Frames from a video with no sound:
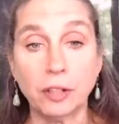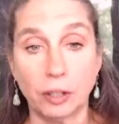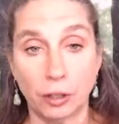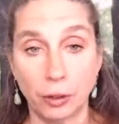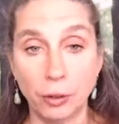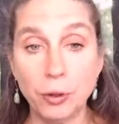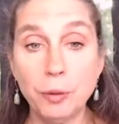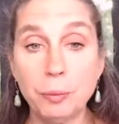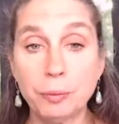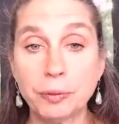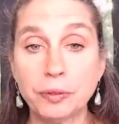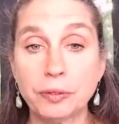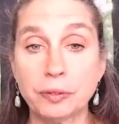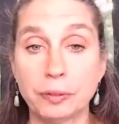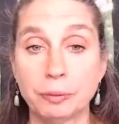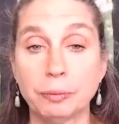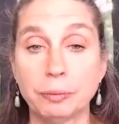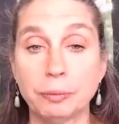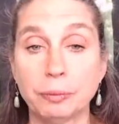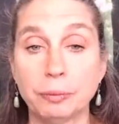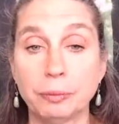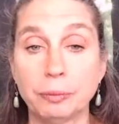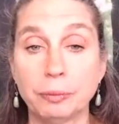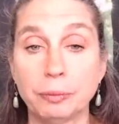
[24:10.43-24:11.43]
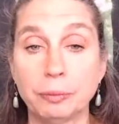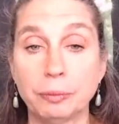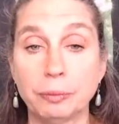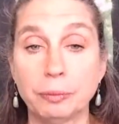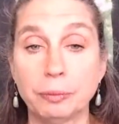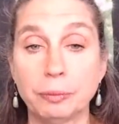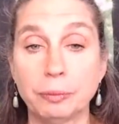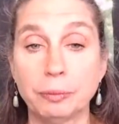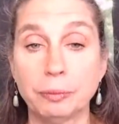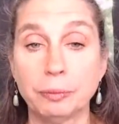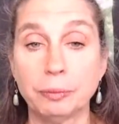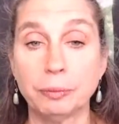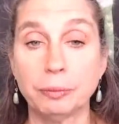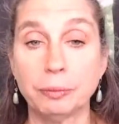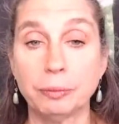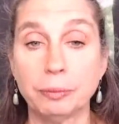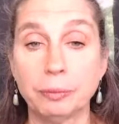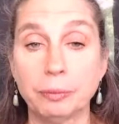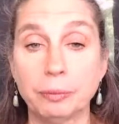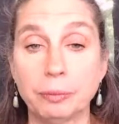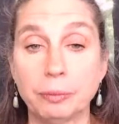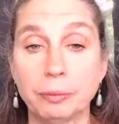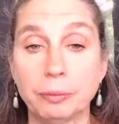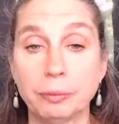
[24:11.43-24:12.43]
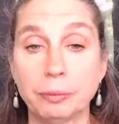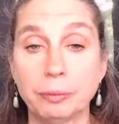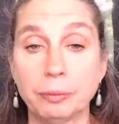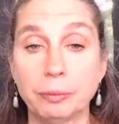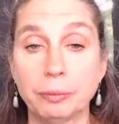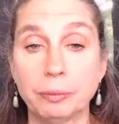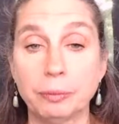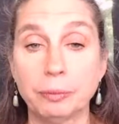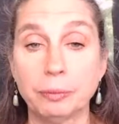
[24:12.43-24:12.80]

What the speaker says: oops, my disaster mind's taken over,